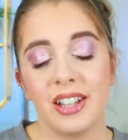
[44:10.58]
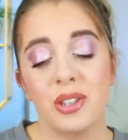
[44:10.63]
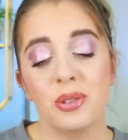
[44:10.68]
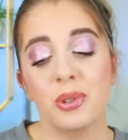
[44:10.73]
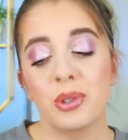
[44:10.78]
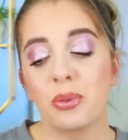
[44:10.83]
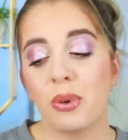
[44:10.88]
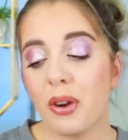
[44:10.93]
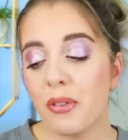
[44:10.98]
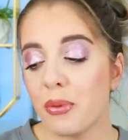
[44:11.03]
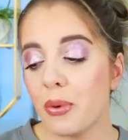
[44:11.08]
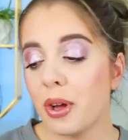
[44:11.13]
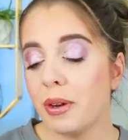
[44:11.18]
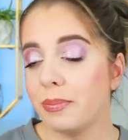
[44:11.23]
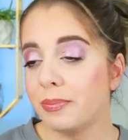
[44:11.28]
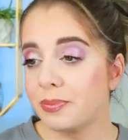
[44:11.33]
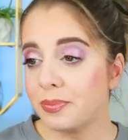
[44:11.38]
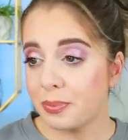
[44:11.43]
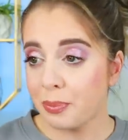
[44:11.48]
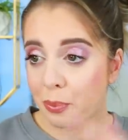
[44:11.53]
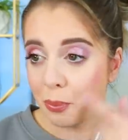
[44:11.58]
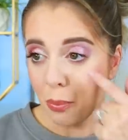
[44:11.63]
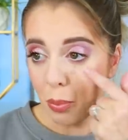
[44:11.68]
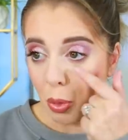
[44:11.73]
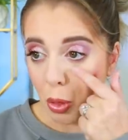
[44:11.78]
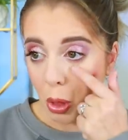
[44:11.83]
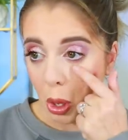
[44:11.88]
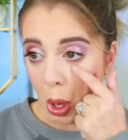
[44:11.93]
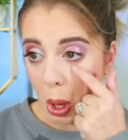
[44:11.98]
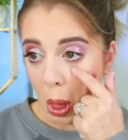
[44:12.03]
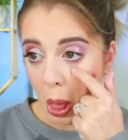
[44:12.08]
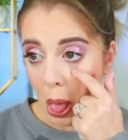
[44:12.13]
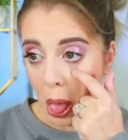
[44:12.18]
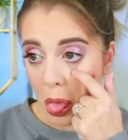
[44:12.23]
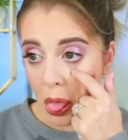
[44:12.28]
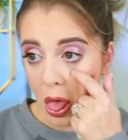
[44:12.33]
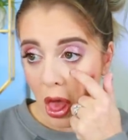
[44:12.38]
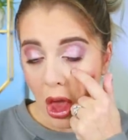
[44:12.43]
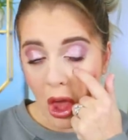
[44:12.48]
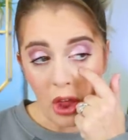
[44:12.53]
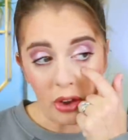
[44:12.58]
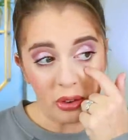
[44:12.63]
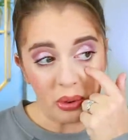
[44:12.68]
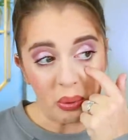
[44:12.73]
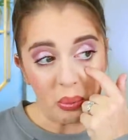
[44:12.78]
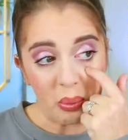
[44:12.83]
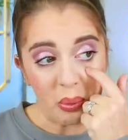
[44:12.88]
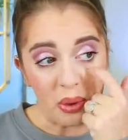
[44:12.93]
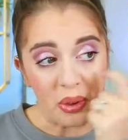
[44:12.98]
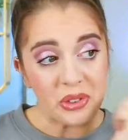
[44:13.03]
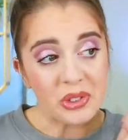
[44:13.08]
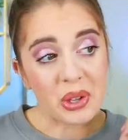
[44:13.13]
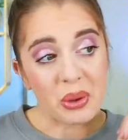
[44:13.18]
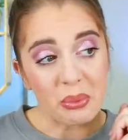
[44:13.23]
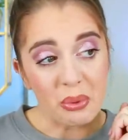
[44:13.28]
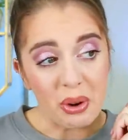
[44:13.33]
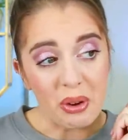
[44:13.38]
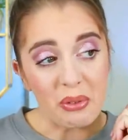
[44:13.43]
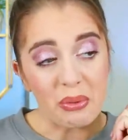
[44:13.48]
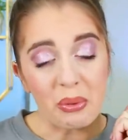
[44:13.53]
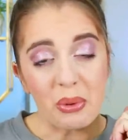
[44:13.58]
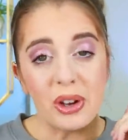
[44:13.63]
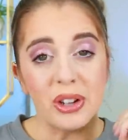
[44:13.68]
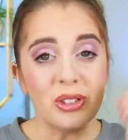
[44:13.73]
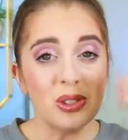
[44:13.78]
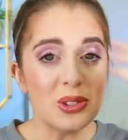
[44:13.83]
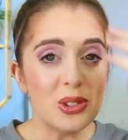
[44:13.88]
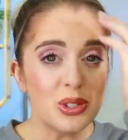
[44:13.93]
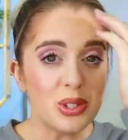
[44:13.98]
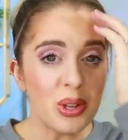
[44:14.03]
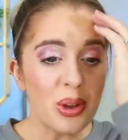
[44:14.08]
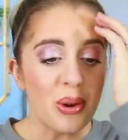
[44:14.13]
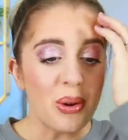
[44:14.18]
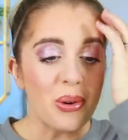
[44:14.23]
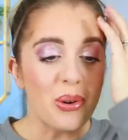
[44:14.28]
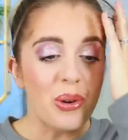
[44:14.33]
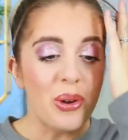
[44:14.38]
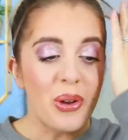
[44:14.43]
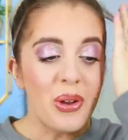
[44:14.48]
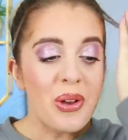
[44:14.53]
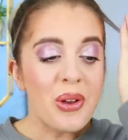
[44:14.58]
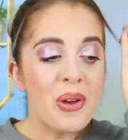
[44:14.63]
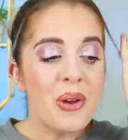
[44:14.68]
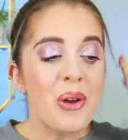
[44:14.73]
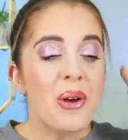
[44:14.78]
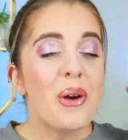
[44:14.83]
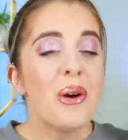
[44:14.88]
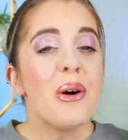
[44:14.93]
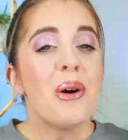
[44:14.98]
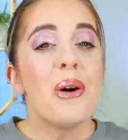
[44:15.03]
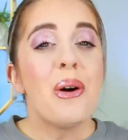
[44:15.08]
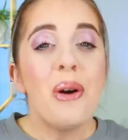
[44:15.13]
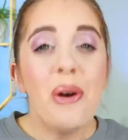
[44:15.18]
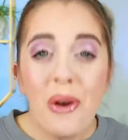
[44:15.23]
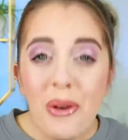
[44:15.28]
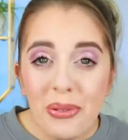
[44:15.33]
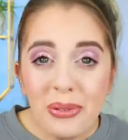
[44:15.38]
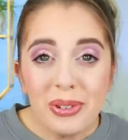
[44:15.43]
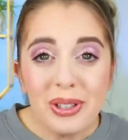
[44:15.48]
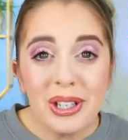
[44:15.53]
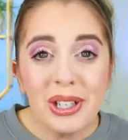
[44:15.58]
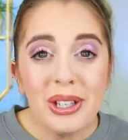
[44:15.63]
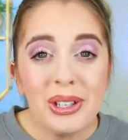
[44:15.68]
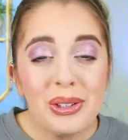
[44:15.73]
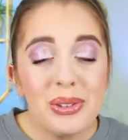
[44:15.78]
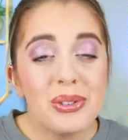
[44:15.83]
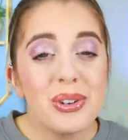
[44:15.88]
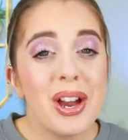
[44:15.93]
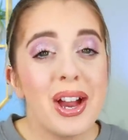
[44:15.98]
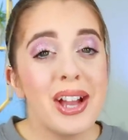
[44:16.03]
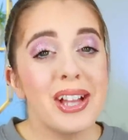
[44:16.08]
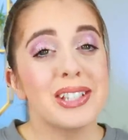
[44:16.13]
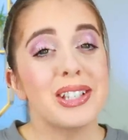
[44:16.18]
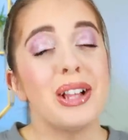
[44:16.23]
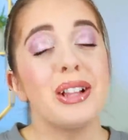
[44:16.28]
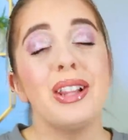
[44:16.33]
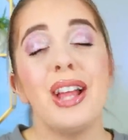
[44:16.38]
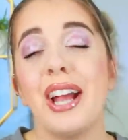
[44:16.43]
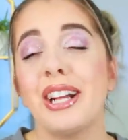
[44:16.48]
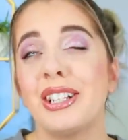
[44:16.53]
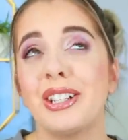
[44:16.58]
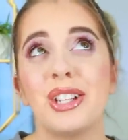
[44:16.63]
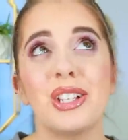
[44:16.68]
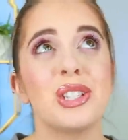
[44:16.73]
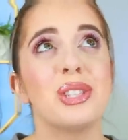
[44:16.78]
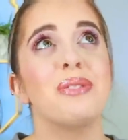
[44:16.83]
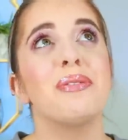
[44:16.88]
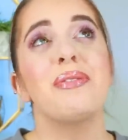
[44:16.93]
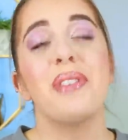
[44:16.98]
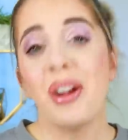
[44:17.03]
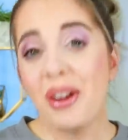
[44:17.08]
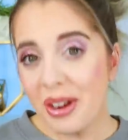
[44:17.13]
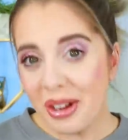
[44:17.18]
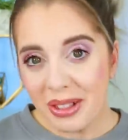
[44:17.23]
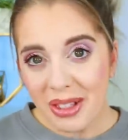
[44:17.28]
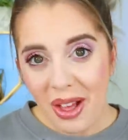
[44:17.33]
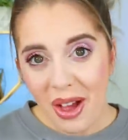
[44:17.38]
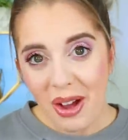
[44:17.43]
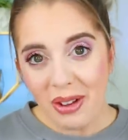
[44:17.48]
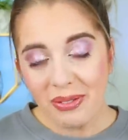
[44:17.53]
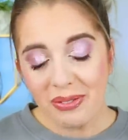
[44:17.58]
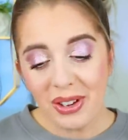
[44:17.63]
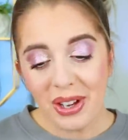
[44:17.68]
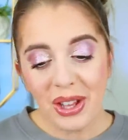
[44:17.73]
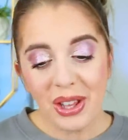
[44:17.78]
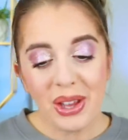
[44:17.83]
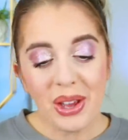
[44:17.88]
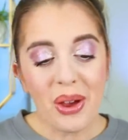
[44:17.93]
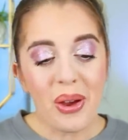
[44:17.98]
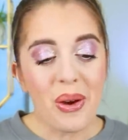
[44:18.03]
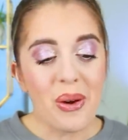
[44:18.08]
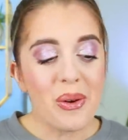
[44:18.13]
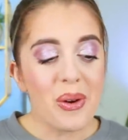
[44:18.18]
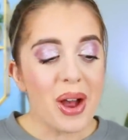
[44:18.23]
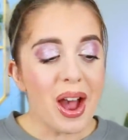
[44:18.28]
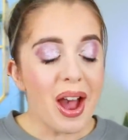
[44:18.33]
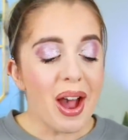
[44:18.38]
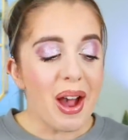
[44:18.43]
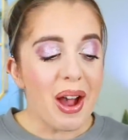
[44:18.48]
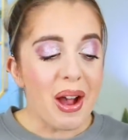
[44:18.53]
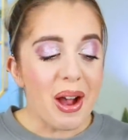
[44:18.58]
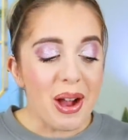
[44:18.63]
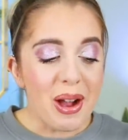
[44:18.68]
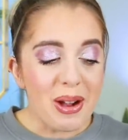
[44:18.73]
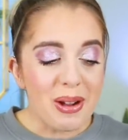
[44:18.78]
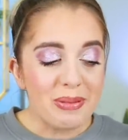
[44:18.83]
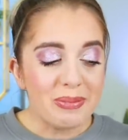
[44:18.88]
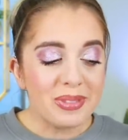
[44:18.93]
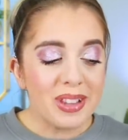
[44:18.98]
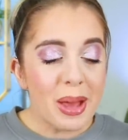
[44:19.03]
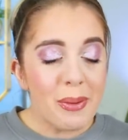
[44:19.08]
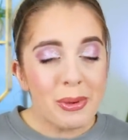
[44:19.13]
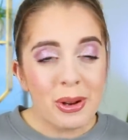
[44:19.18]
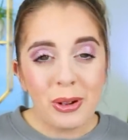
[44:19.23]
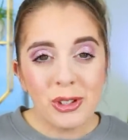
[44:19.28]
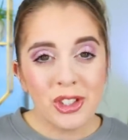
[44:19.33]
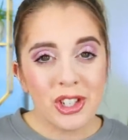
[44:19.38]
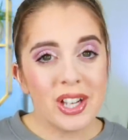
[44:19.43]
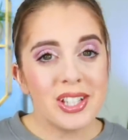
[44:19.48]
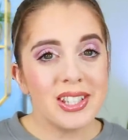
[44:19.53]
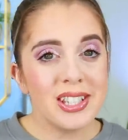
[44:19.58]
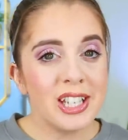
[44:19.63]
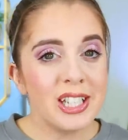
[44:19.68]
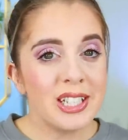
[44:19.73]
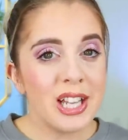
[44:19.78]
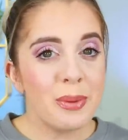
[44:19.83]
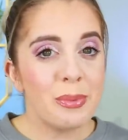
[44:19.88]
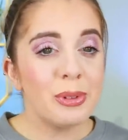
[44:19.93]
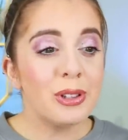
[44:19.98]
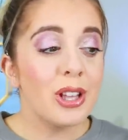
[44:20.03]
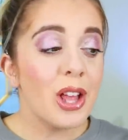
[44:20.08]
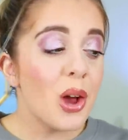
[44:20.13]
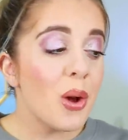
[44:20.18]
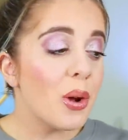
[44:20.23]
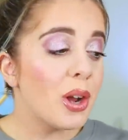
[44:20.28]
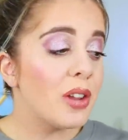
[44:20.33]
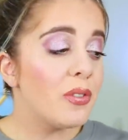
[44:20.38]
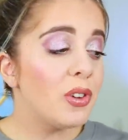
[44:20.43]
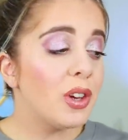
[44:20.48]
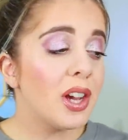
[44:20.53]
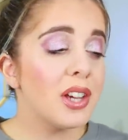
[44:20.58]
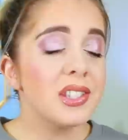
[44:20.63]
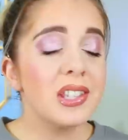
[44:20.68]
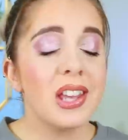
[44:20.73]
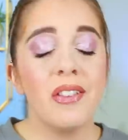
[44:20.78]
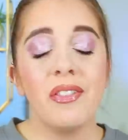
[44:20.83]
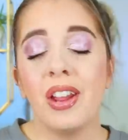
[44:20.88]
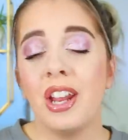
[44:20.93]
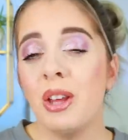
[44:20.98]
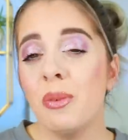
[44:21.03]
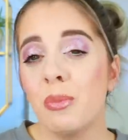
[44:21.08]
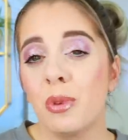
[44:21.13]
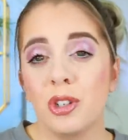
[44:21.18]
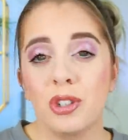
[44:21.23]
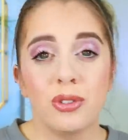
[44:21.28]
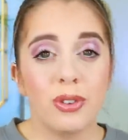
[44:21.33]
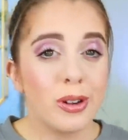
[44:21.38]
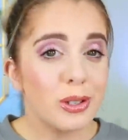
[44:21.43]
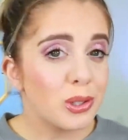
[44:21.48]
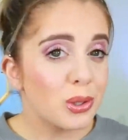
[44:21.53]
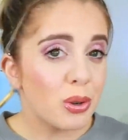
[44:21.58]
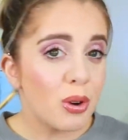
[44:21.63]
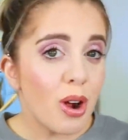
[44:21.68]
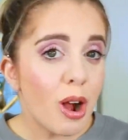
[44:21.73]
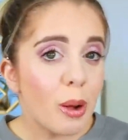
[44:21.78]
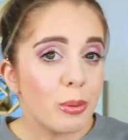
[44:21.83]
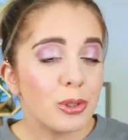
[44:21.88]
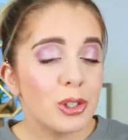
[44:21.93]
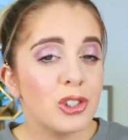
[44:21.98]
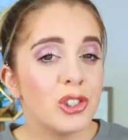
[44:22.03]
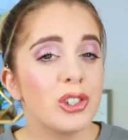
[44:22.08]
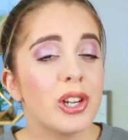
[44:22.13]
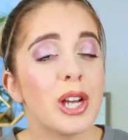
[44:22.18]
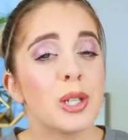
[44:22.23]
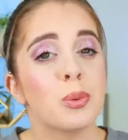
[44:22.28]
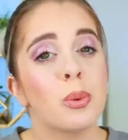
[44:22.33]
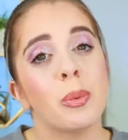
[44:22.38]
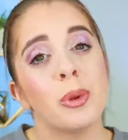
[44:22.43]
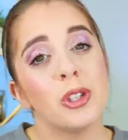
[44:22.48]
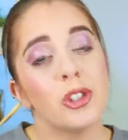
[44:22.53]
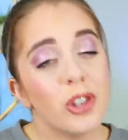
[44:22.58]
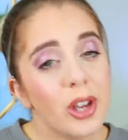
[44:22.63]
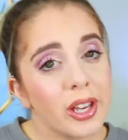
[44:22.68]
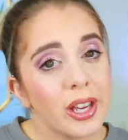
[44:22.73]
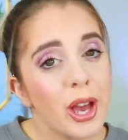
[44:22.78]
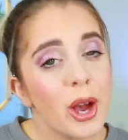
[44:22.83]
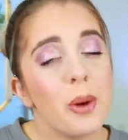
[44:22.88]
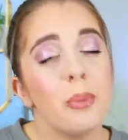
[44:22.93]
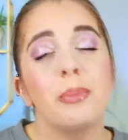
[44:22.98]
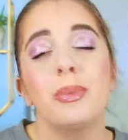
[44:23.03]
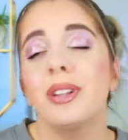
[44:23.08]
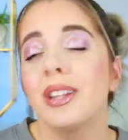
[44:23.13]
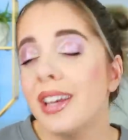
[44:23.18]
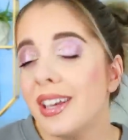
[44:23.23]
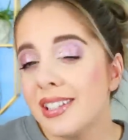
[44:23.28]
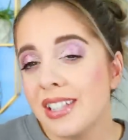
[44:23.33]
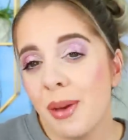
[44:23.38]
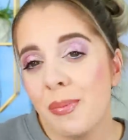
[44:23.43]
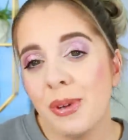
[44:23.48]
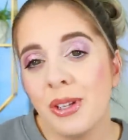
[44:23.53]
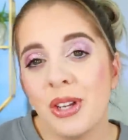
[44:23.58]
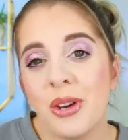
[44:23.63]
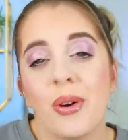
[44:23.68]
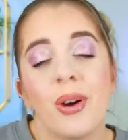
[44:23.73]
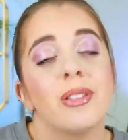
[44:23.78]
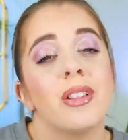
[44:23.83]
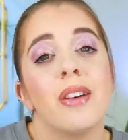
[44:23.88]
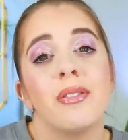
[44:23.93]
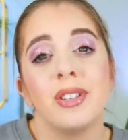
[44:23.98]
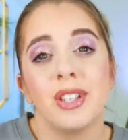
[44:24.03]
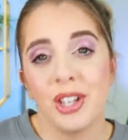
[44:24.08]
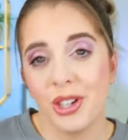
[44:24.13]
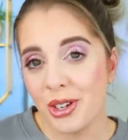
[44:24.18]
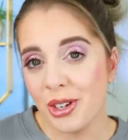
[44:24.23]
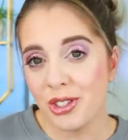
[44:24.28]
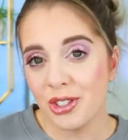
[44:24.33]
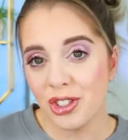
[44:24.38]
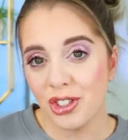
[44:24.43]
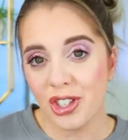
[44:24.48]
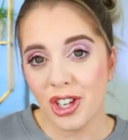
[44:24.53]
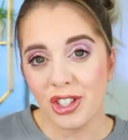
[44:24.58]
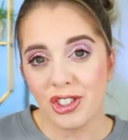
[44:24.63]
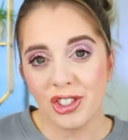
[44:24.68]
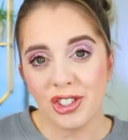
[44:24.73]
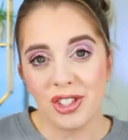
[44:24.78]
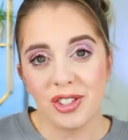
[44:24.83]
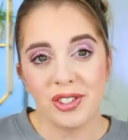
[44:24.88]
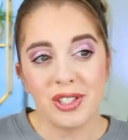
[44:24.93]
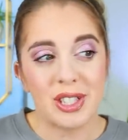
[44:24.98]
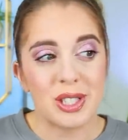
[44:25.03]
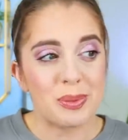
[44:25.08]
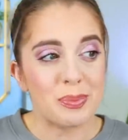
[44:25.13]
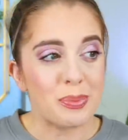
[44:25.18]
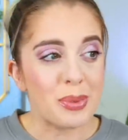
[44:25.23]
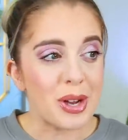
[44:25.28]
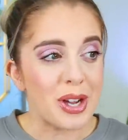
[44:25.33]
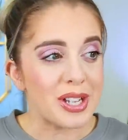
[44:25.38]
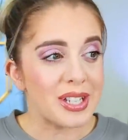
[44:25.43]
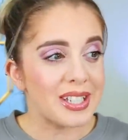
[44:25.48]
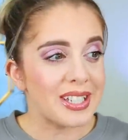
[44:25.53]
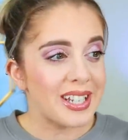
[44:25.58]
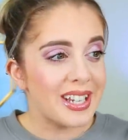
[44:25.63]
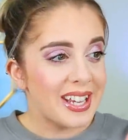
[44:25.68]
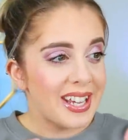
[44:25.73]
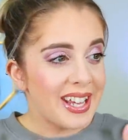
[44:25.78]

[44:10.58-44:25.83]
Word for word: this was a rough one. That was a rough one. So Hopefully you guys liked this very long video. Um, let me know what you guys think down below. And if you guys have any more drugstore options you guys want me to check out, please let me know. I'd love to hear your suggestions. But